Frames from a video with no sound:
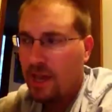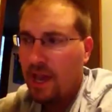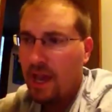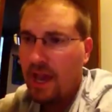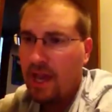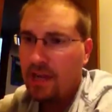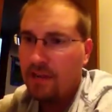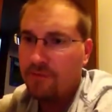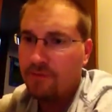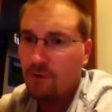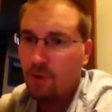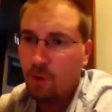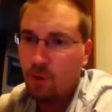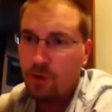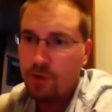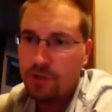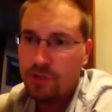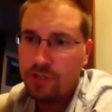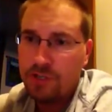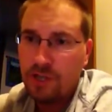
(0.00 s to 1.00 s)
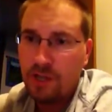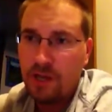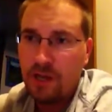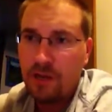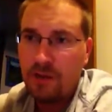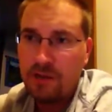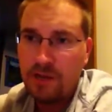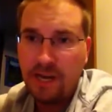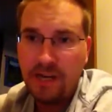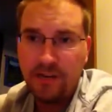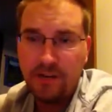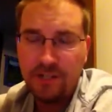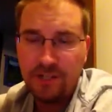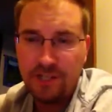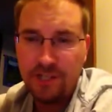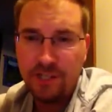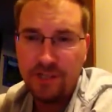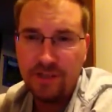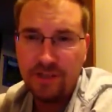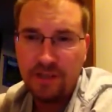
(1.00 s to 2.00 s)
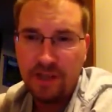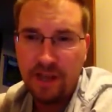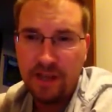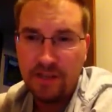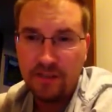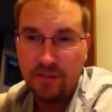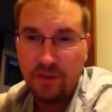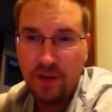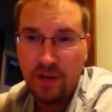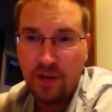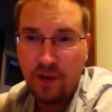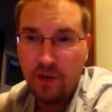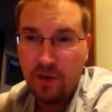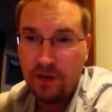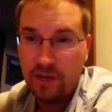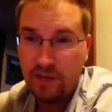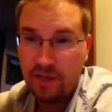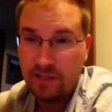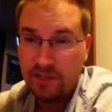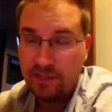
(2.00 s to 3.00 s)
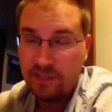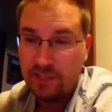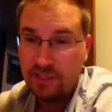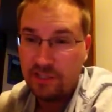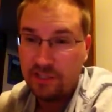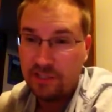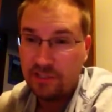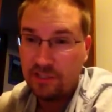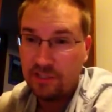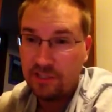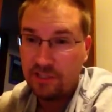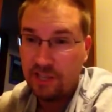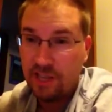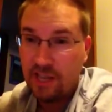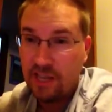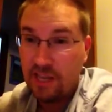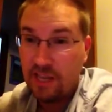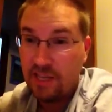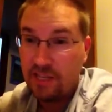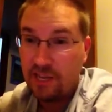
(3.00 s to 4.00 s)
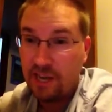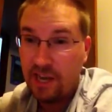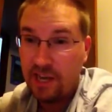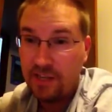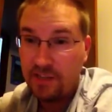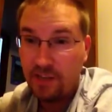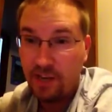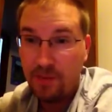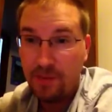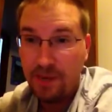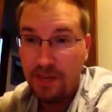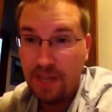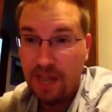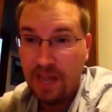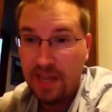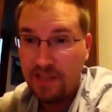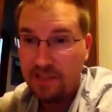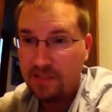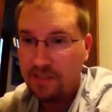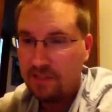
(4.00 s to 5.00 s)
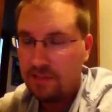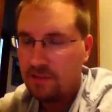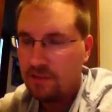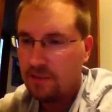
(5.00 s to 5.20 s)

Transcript: And of course, uh, nitrogen, as we know it, exists as a, a diatomic gas.